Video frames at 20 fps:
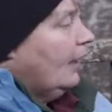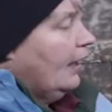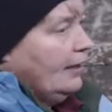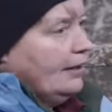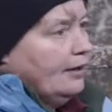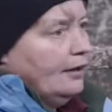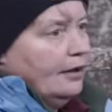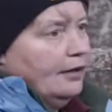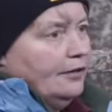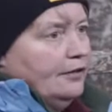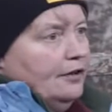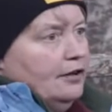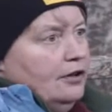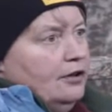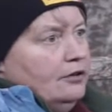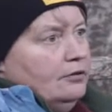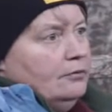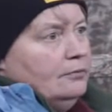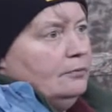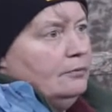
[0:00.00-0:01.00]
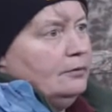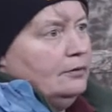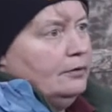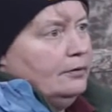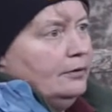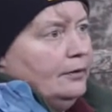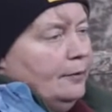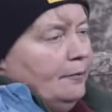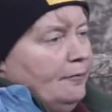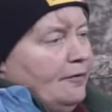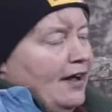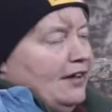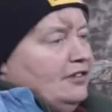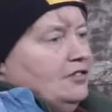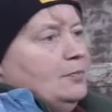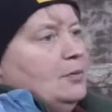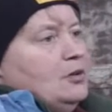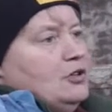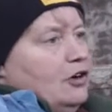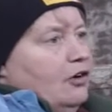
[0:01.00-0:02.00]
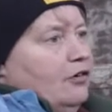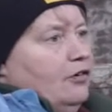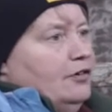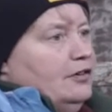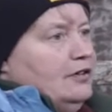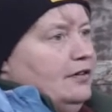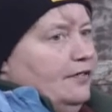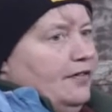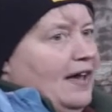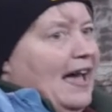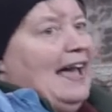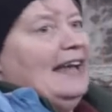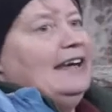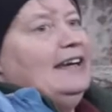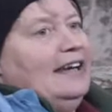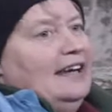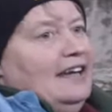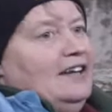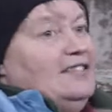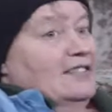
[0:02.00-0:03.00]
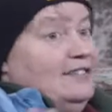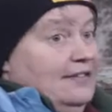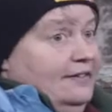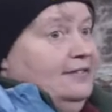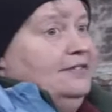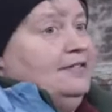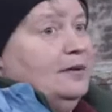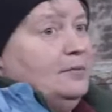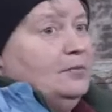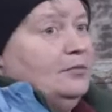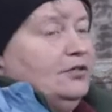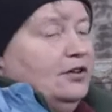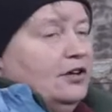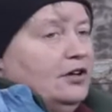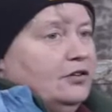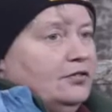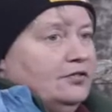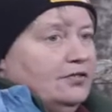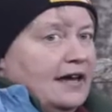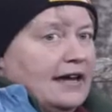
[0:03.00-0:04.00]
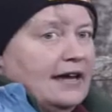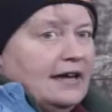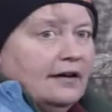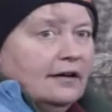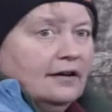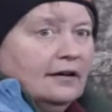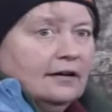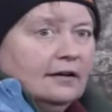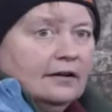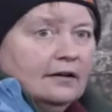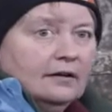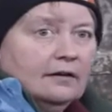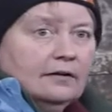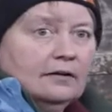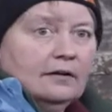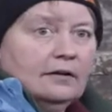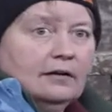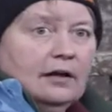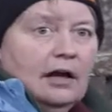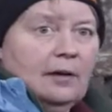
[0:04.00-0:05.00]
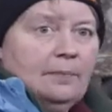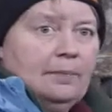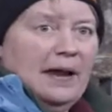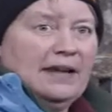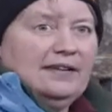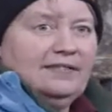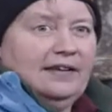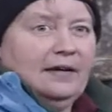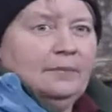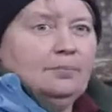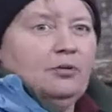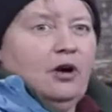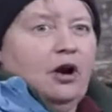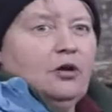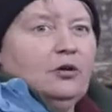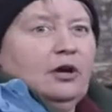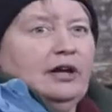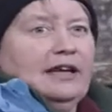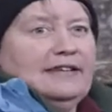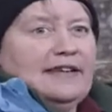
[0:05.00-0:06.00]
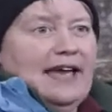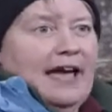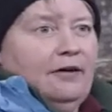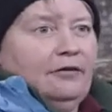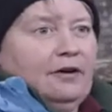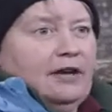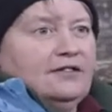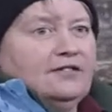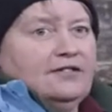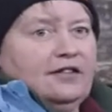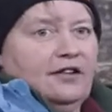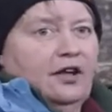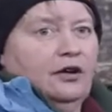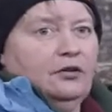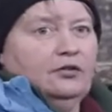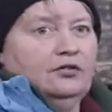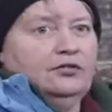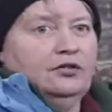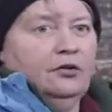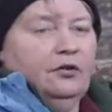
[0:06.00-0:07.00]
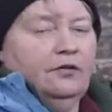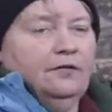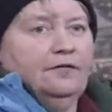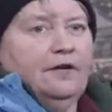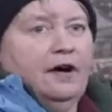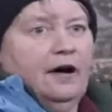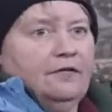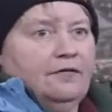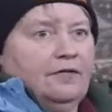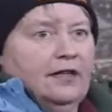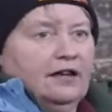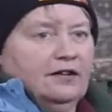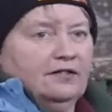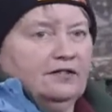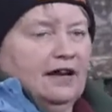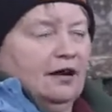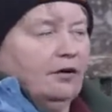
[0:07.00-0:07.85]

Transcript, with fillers: And the, the vast majority of handling systems that you see are basically broken down into those sort of five things.